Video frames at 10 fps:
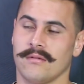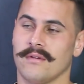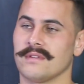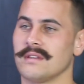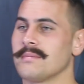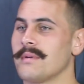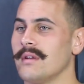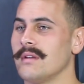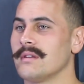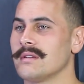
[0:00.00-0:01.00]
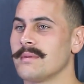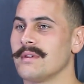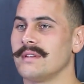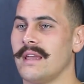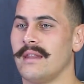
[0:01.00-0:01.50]
obviously
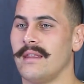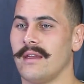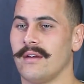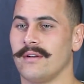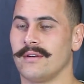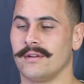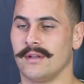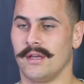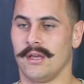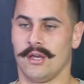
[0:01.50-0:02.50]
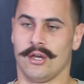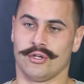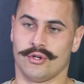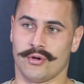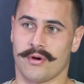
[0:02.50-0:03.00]
experienced head there, and
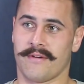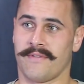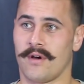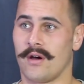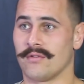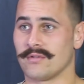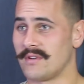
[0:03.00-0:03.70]
2 grand finals.